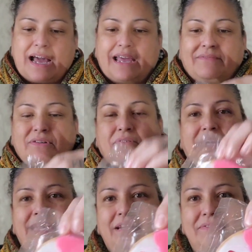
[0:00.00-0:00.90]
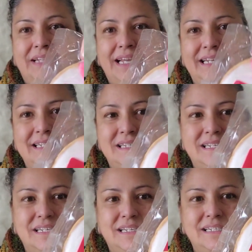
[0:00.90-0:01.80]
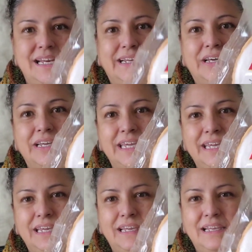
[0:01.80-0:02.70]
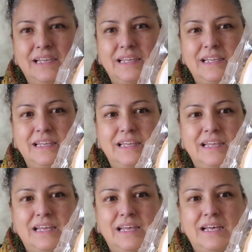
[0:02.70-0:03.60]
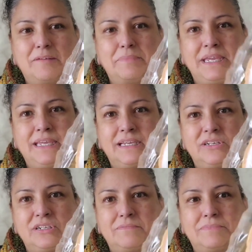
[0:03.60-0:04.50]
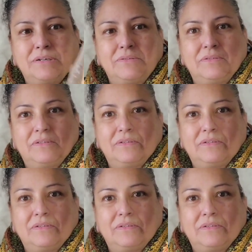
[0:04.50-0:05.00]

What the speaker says: I have no idea what that is. Is that a cookie? A pink and jumbo.